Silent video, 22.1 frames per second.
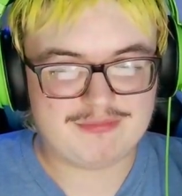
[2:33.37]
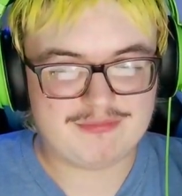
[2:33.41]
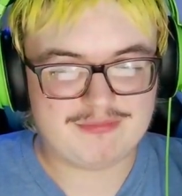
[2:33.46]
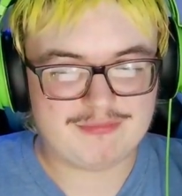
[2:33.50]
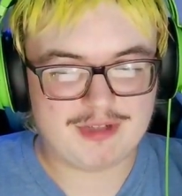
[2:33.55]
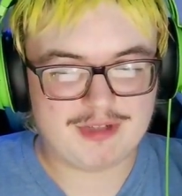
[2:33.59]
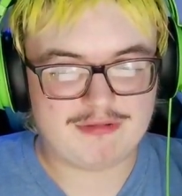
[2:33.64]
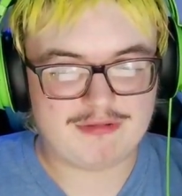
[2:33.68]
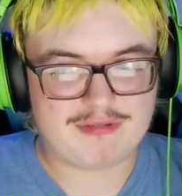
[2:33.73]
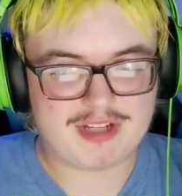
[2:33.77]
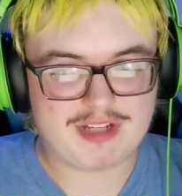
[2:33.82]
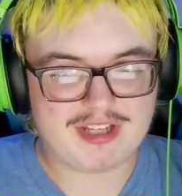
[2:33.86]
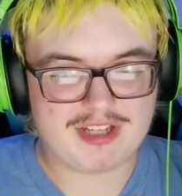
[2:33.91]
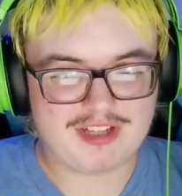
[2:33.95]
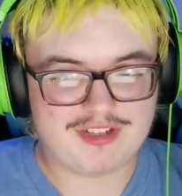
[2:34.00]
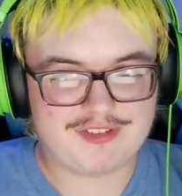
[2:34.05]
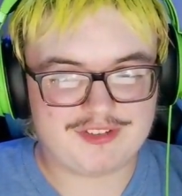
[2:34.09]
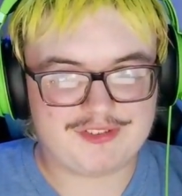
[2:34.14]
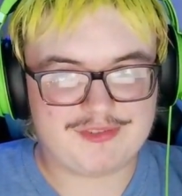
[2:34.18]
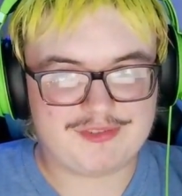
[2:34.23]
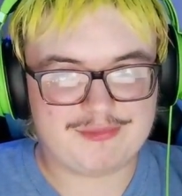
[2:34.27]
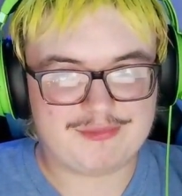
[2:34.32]
Okay,
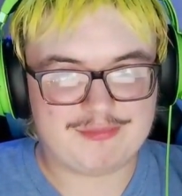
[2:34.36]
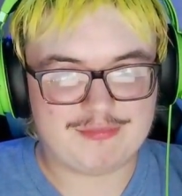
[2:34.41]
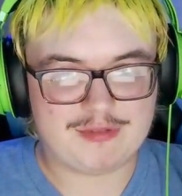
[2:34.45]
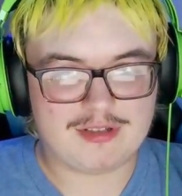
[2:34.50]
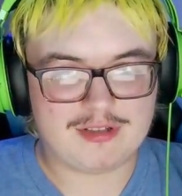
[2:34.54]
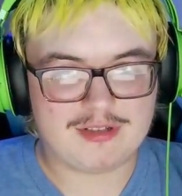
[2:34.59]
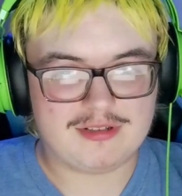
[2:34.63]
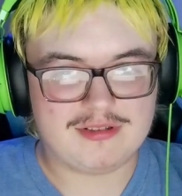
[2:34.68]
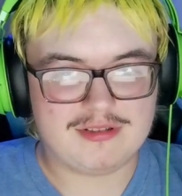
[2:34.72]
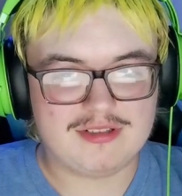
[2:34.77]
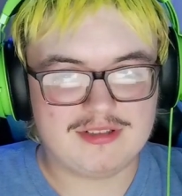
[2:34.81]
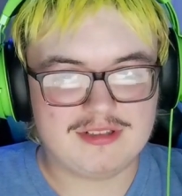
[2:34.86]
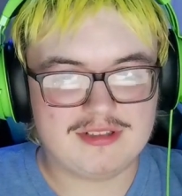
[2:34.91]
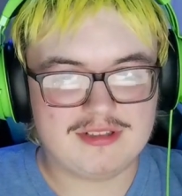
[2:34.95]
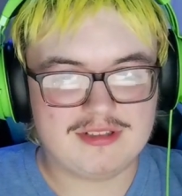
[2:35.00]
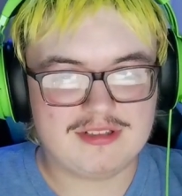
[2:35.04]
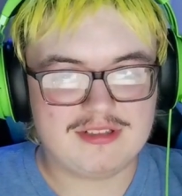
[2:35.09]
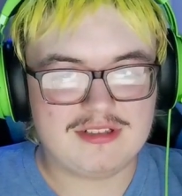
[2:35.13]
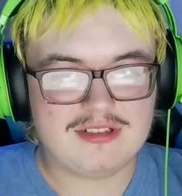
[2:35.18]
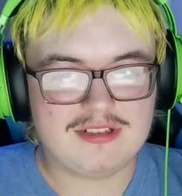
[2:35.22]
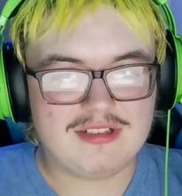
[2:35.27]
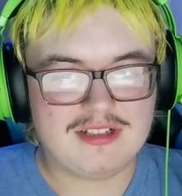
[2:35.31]
that's weird.
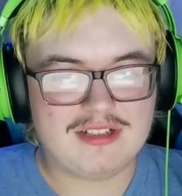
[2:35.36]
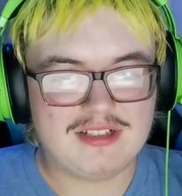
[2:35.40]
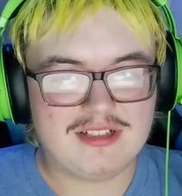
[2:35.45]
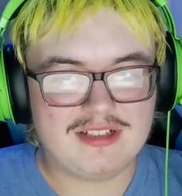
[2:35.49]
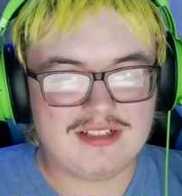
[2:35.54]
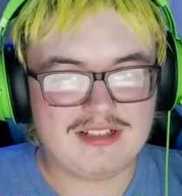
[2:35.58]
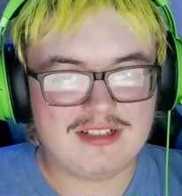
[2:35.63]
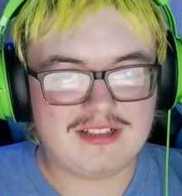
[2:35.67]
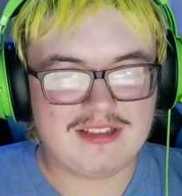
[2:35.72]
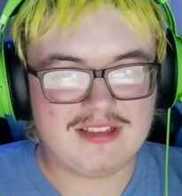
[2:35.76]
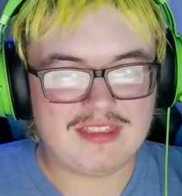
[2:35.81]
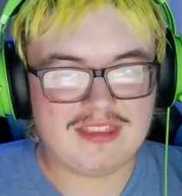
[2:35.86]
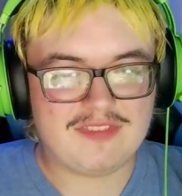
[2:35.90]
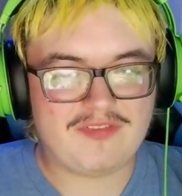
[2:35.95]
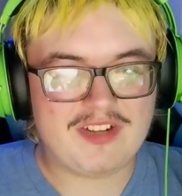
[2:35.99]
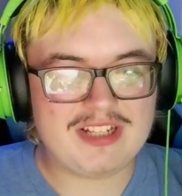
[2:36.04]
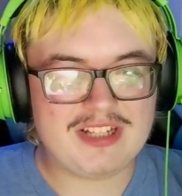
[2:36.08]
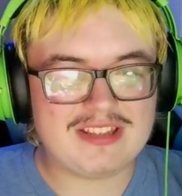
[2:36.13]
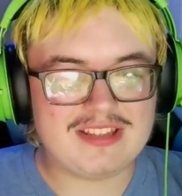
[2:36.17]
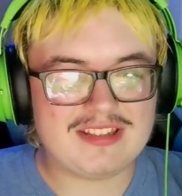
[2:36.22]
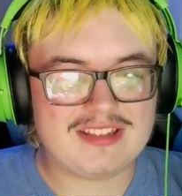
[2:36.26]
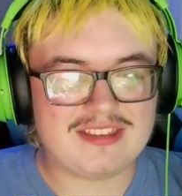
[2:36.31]
The
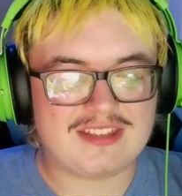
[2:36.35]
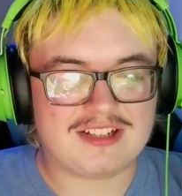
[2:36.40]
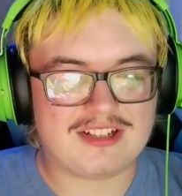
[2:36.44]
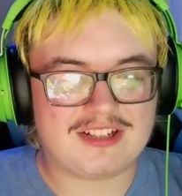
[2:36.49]
fact that they